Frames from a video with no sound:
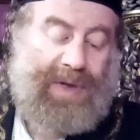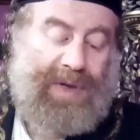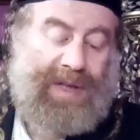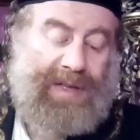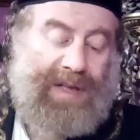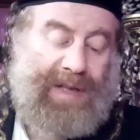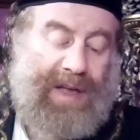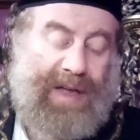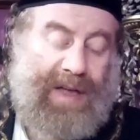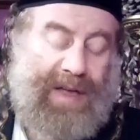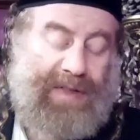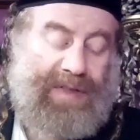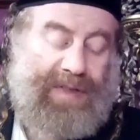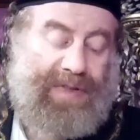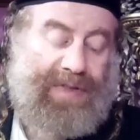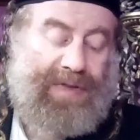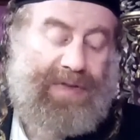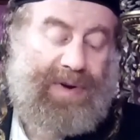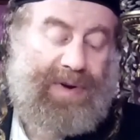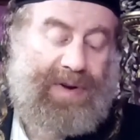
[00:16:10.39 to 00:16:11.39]
and and
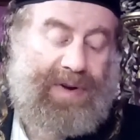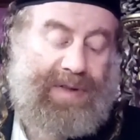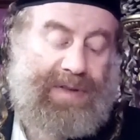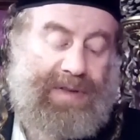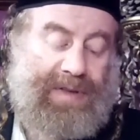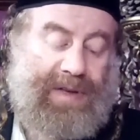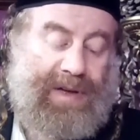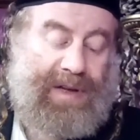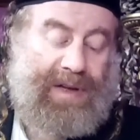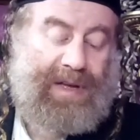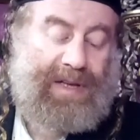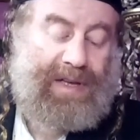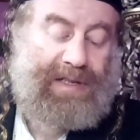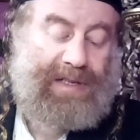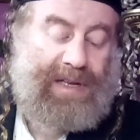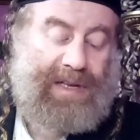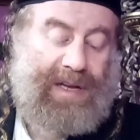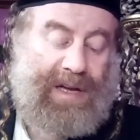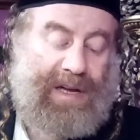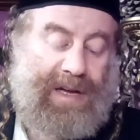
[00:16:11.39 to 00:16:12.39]
the third uh, is
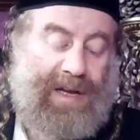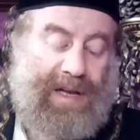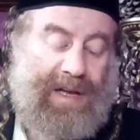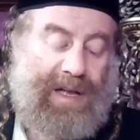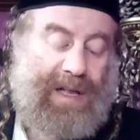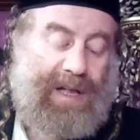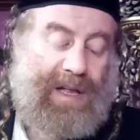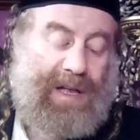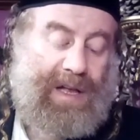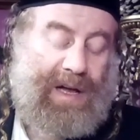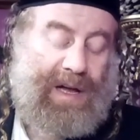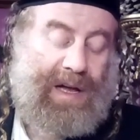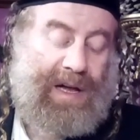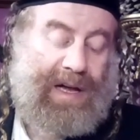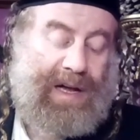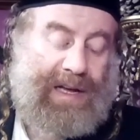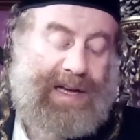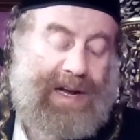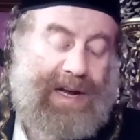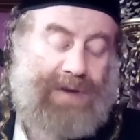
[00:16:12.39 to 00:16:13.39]
a uh,
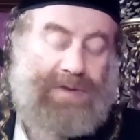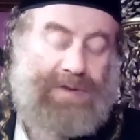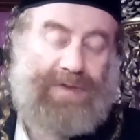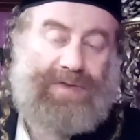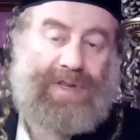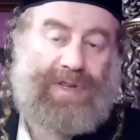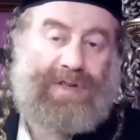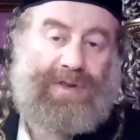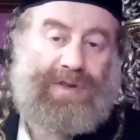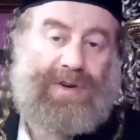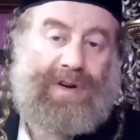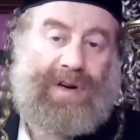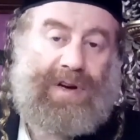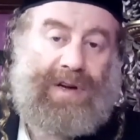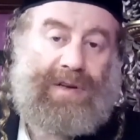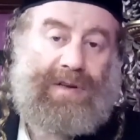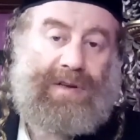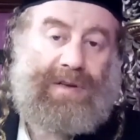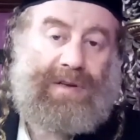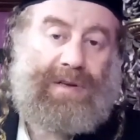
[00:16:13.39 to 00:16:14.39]
uh, crown of the
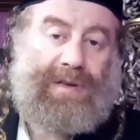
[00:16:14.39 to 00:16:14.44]
Torah.